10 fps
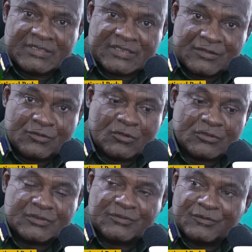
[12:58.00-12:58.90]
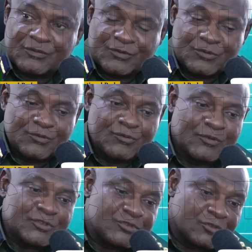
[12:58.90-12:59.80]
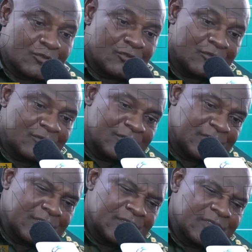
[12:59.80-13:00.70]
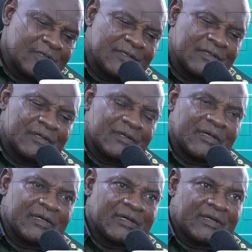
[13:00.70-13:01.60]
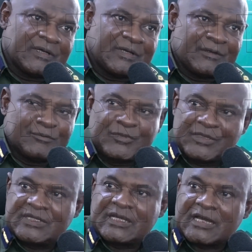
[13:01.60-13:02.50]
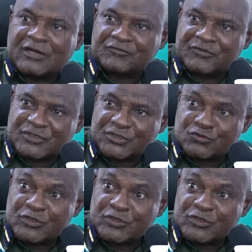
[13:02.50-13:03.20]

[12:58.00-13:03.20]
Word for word: Thank God what your uh, media outfit is